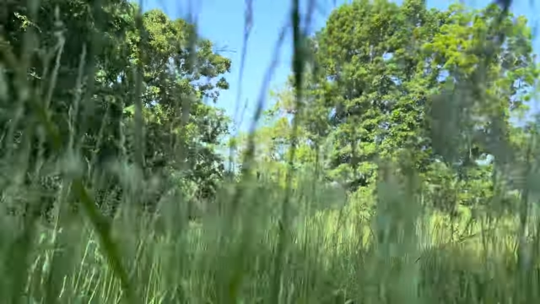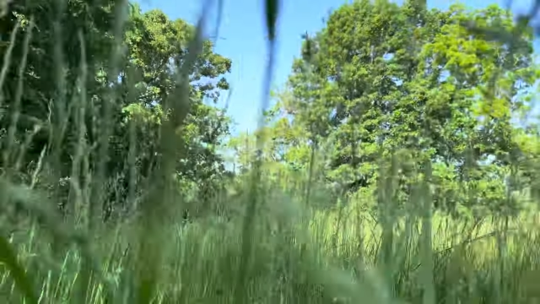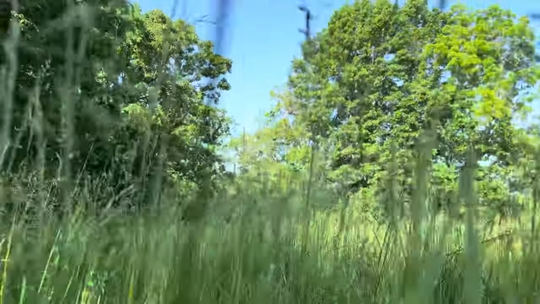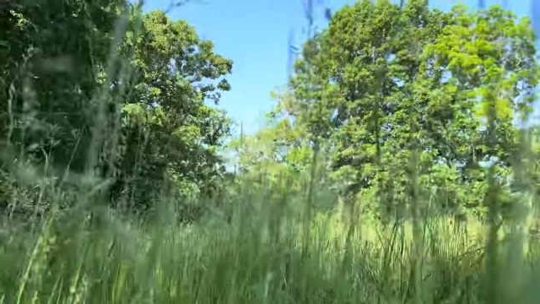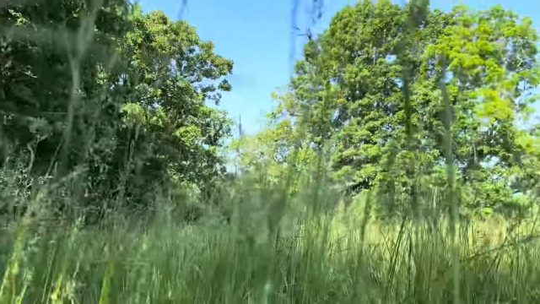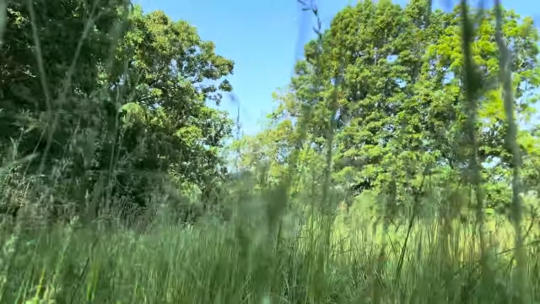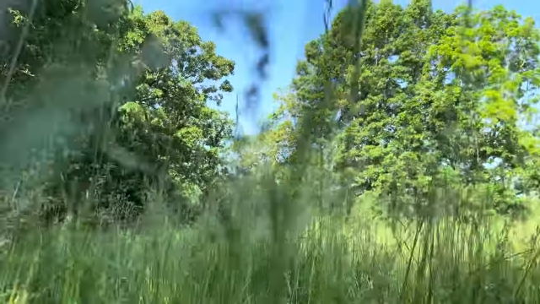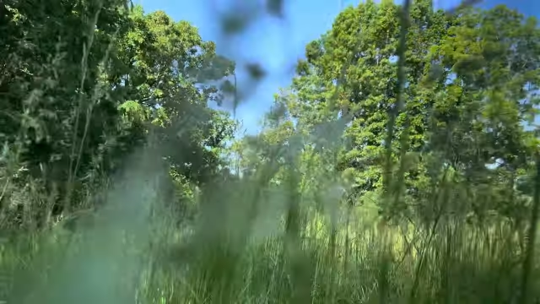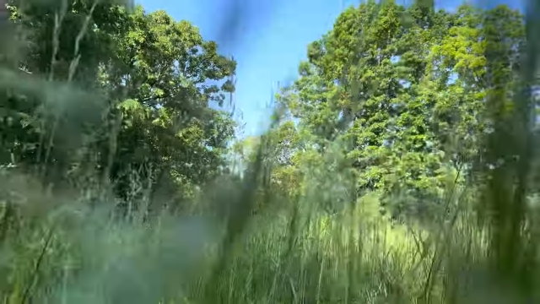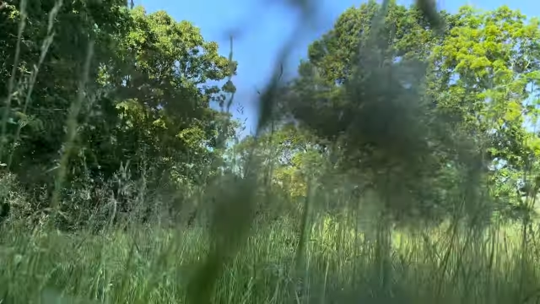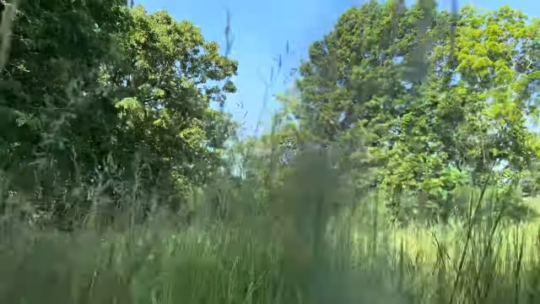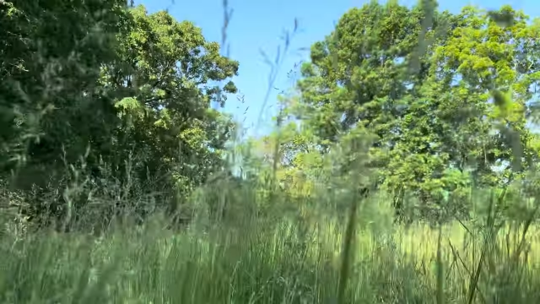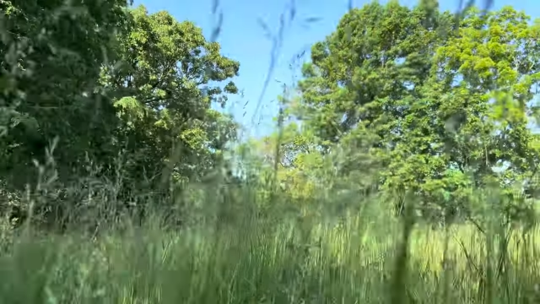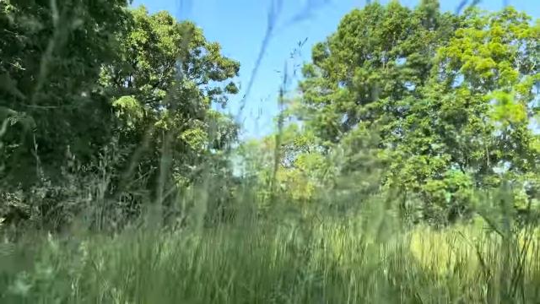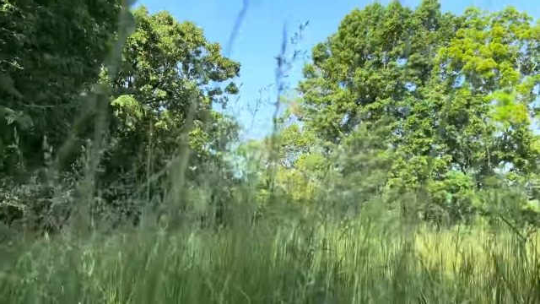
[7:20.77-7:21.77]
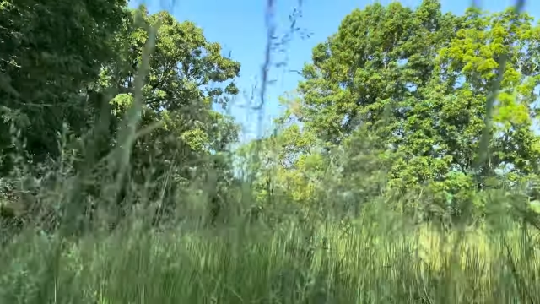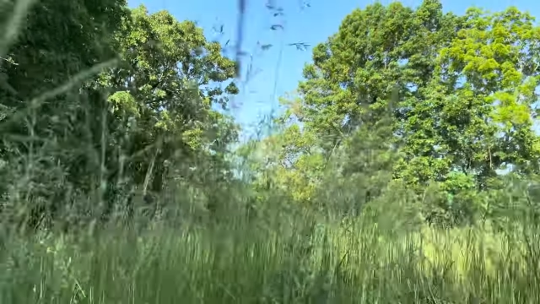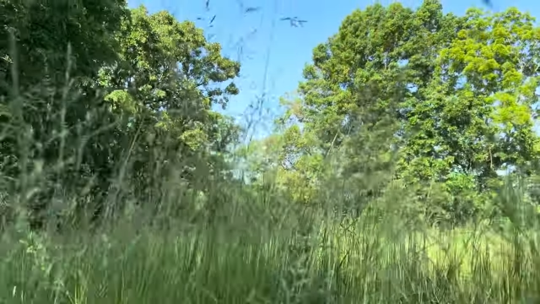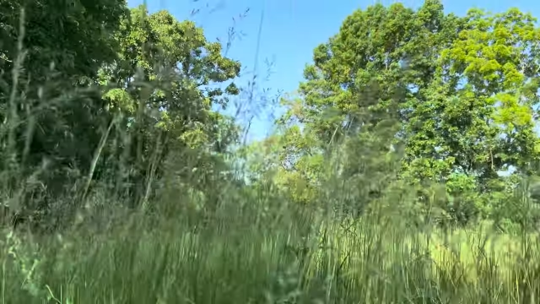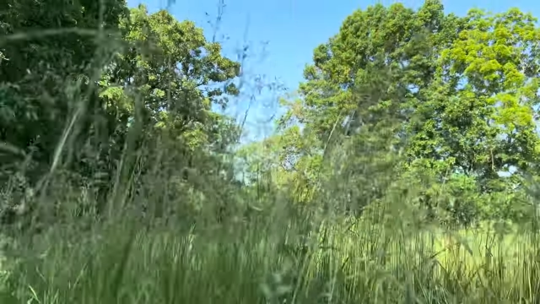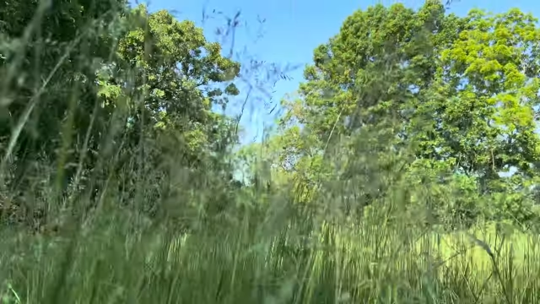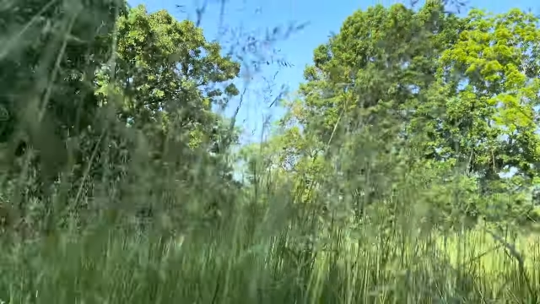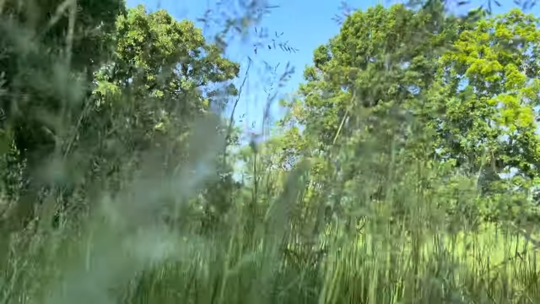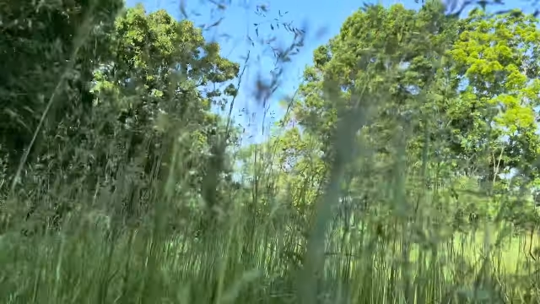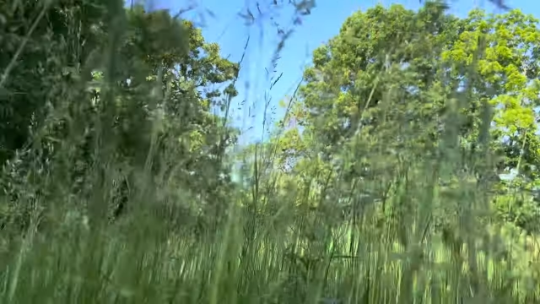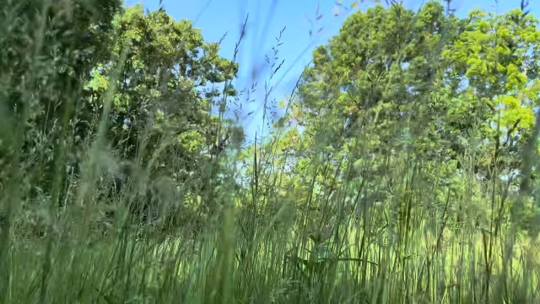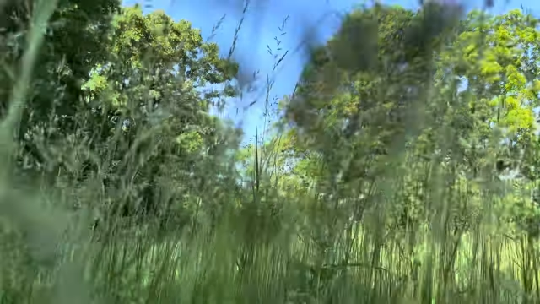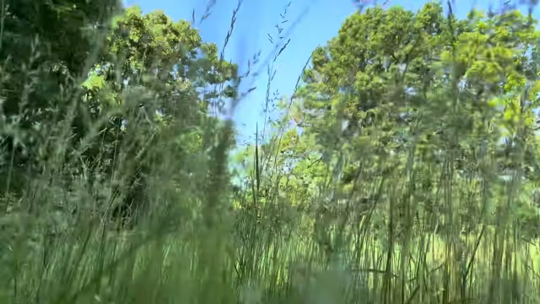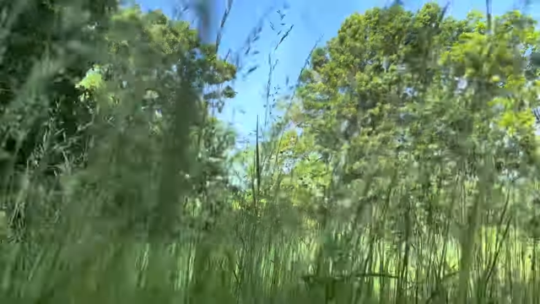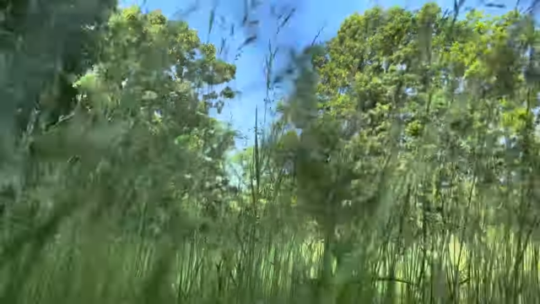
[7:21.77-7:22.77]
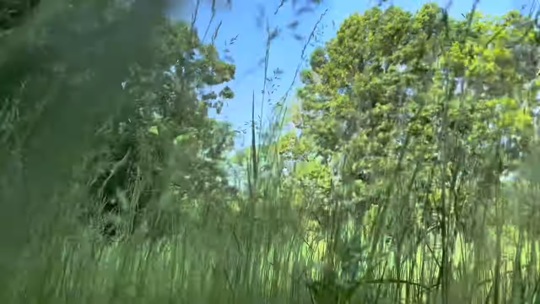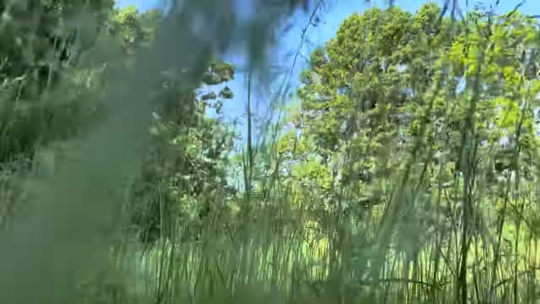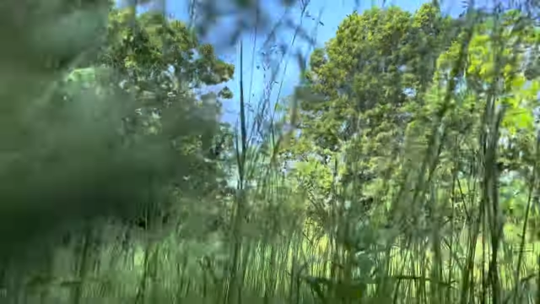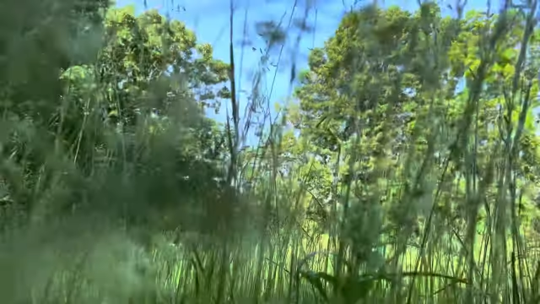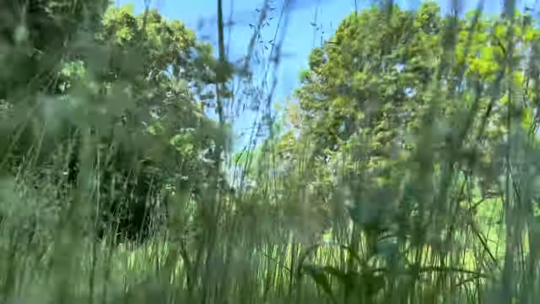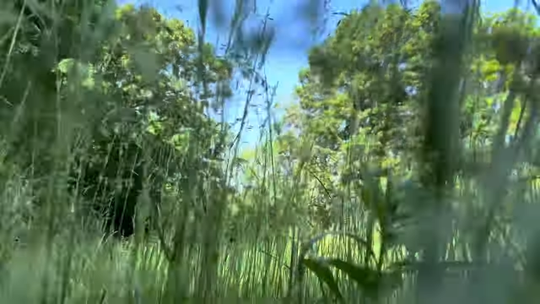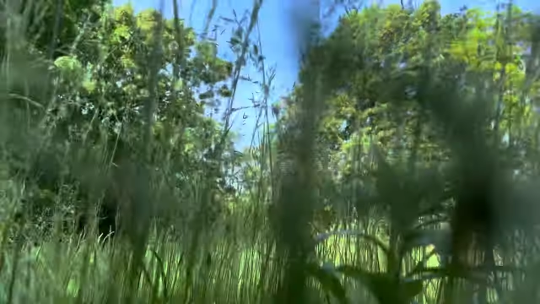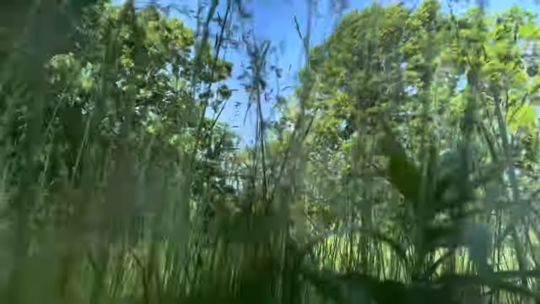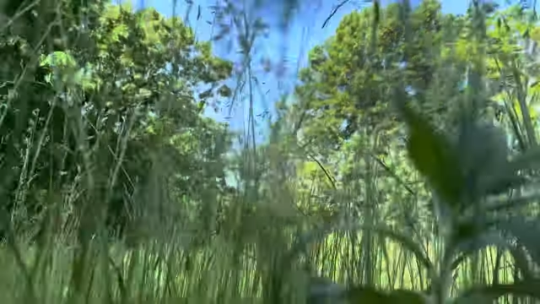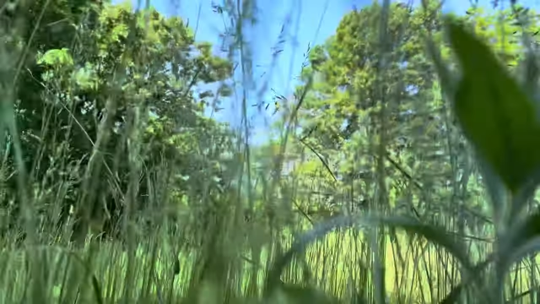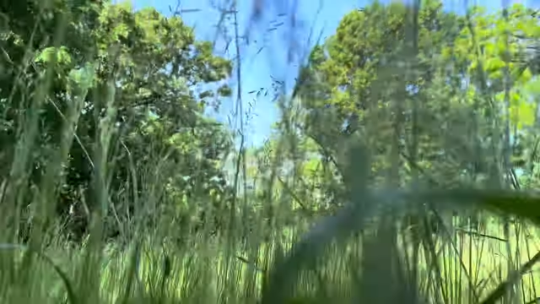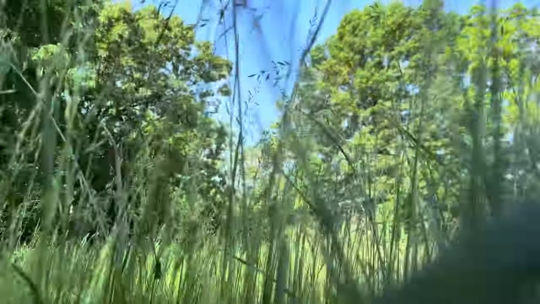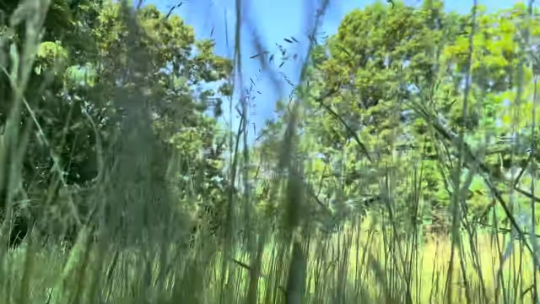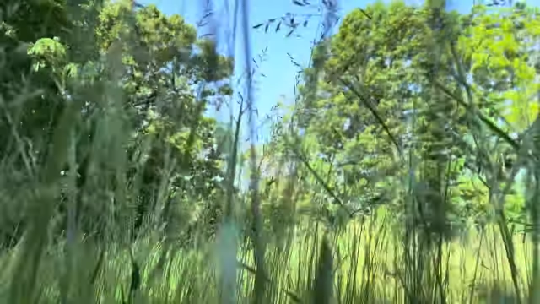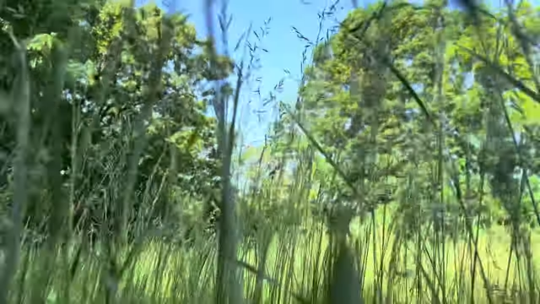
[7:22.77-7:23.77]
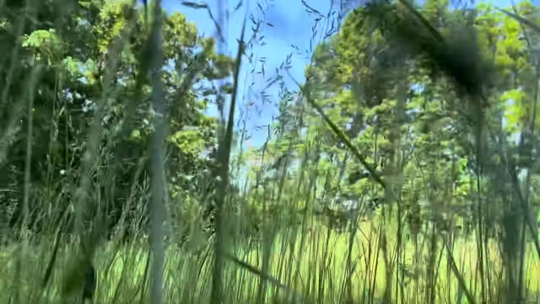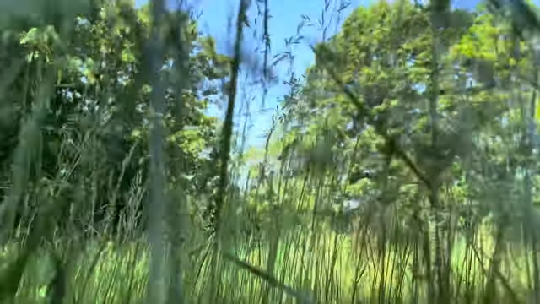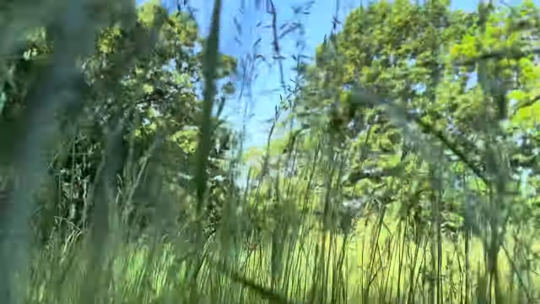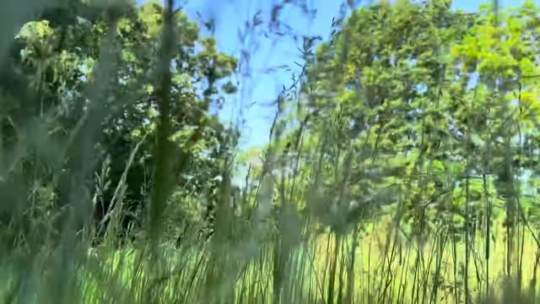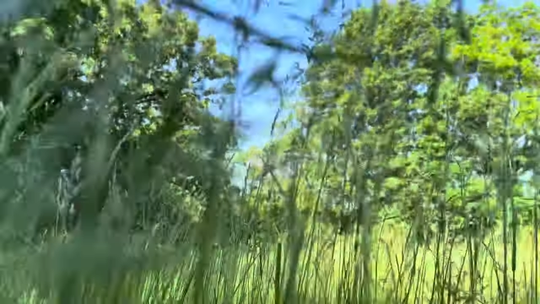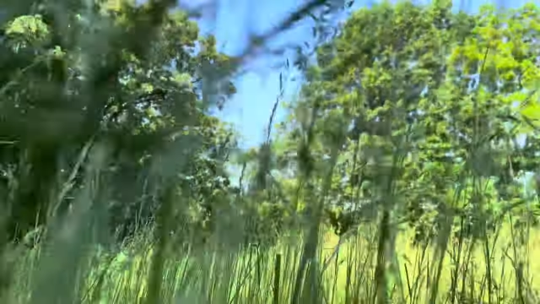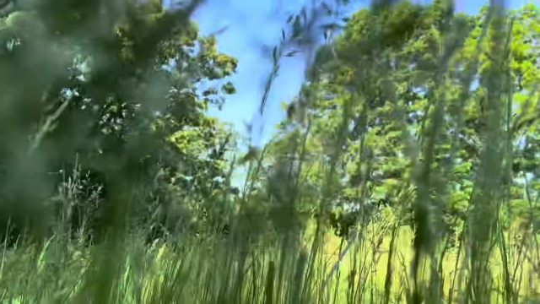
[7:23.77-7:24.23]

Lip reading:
Nobody's mouth can be seen.